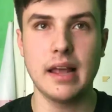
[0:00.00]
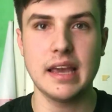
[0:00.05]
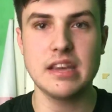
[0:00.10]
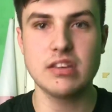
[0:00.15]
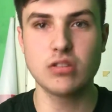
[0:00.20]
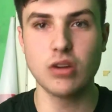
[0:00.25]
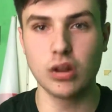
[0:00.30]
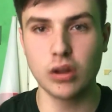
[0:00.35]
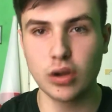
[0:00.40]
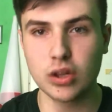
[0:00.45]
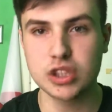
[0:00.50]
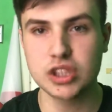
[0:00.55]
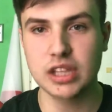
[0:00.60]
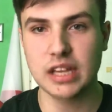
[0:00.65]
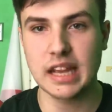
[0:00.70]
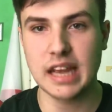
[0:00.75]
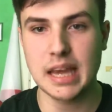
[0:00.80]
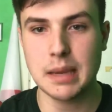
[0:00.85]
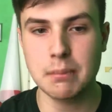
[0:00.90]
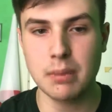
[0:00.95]
he's not lost
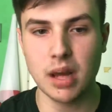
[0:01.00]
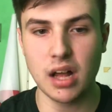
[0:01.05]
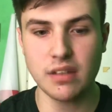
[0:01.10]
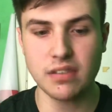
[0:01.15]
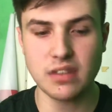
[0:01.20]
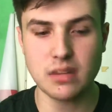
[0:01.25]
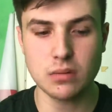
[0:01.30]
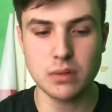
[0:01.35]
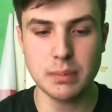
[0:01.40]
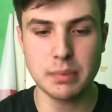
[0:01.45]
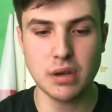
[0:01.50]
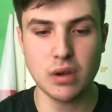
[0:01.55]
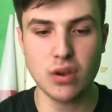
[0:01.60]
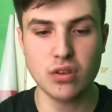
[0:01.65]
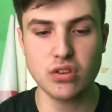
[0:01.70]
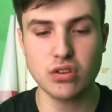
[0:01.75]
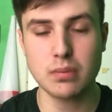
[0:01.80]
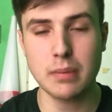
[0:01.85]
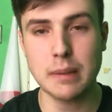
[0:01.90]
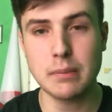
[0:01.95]
the game, but I think it'd be
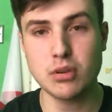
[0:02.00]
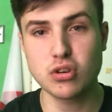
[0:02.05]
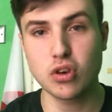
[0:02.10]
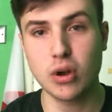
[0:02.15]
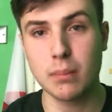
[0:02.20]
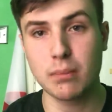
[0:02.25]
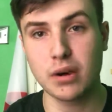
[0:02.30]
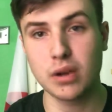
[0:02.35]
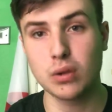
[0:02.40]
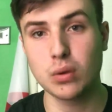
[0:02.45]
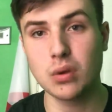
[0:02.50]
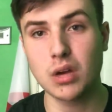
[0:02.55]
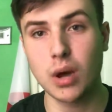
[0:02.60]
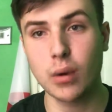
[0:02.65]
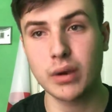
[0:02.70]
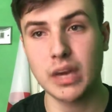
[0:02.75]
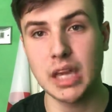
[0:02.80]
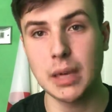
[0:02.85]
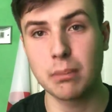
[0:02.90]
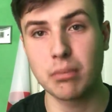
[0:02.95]
good to maybe try and bring a new
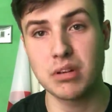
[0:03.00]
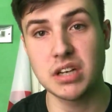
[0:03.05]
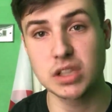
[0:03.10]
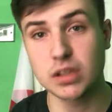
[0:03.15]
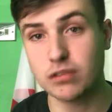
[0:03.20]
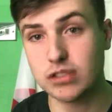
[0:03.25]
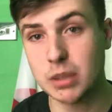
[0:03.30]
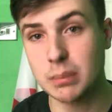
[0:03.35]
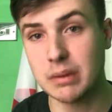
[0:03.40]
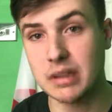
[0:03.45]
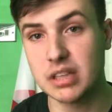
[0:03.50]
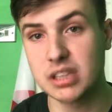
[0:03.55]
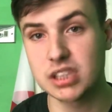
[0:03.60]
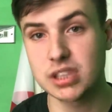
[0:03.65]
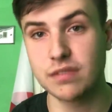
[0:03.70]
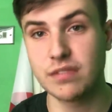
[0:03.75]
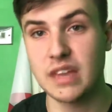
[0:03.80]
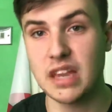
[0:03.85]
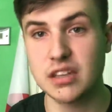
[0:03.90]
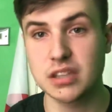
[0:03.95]
goalkeeper. And he's obviously been at
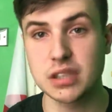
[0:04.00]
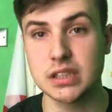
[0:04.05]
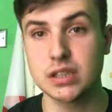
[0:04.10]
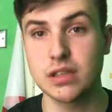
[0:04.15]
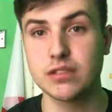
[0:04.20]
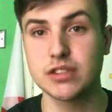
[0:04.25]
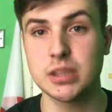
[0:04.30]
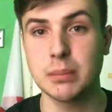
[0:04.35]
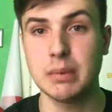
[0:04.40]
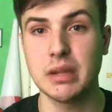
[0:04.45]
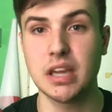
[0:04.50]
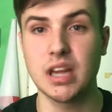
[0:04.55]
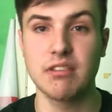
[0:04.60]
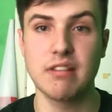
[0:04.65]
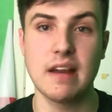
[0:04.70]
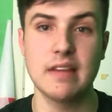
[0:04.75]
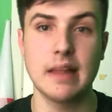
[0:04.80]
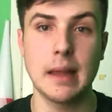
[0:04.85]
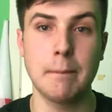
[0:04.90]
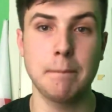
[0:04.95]
Sevilla, so he's obviously been in
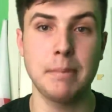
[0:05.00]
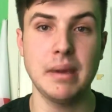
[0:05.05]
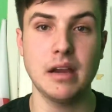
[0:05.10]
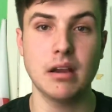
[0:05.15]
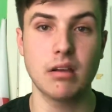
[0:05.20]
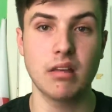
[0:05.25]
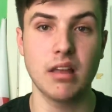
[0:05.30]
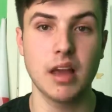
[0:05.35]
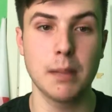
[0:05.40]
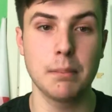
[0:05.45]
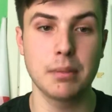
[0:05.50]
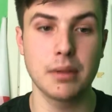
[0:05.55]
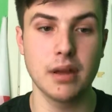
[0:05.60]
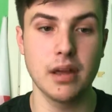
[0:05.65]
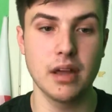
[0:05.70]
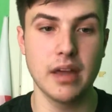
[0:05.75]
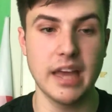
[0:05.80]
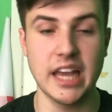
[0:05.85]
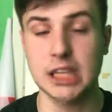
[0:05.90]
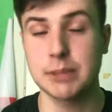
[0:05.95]
around that big club
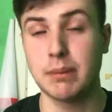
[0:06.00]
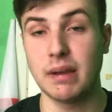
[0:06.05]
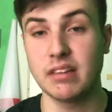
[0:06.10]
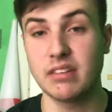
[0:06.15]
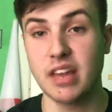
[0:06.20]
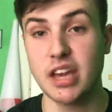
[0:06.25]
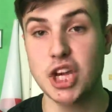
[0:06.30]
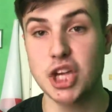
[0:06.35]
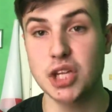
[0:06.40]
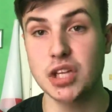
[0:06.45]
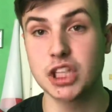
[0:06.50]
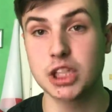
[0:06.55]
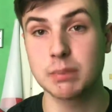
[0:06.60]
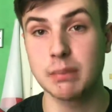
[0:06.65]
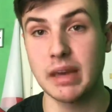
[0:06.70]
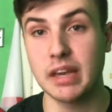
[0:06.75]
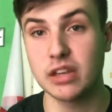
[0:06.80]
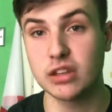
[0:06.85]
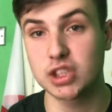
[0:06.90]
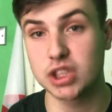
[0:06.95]
expectation in
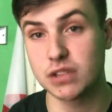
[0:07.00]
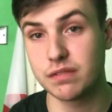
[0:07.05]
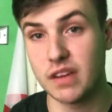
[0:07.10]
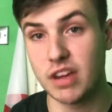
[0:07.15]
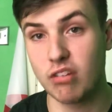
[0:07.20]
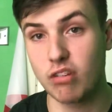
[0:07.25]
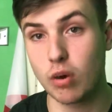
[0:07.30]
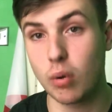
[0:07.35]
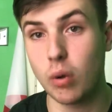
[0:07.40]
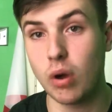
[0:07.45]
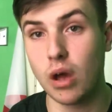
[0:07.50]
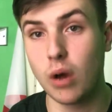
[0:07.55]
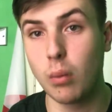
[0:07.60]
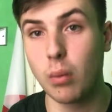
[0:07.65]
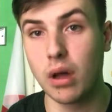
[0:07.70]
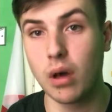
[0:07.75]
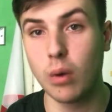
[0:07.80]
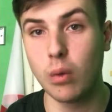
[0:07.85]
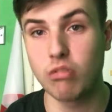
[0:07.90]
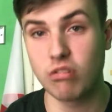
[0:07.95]
Spain, because Sevilla are quite a
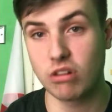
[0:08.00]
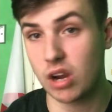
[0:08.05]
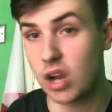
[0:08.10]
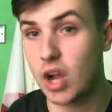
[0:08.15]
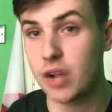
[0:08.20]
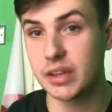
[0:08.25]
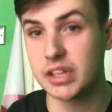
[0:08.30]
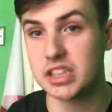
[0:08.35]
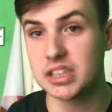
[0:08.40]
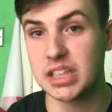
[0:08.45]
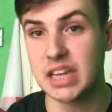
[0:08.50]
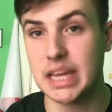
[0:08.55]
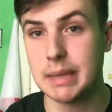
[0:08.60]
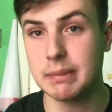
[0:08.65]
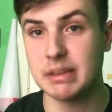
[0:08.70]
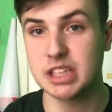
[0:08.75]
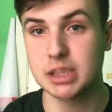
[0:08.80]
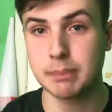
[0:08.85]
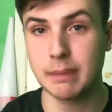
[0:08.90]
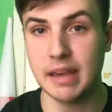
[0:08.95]
well-regarded
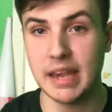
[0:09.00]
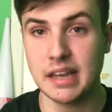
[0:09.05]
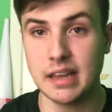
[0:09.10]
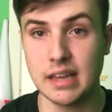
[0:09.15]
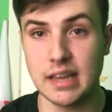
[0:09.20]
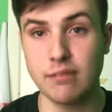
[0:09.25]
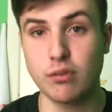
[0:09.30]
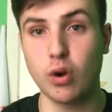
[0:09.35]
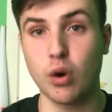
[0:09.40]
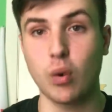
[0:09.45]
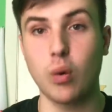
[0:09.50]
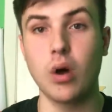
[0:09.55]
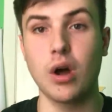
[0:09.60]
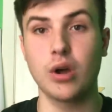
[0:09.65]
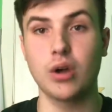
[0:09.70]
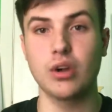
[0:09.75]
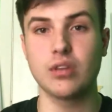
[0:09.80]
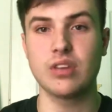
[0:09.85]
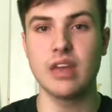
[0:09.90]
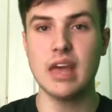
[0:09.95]
team in Spain, and they've got
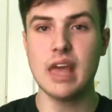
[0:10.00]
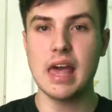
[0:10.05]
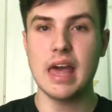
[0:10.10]
quite good